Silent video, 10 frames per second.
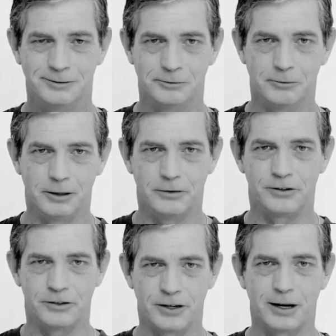
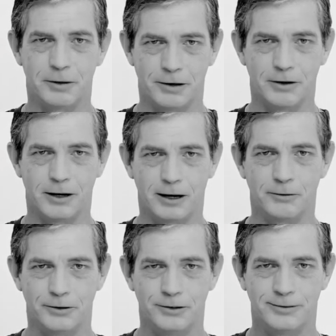relief's the same in every
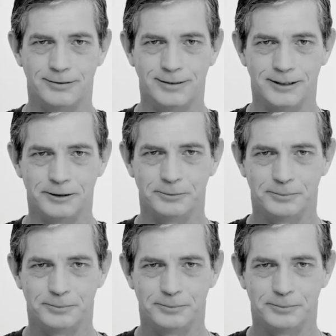language, you know.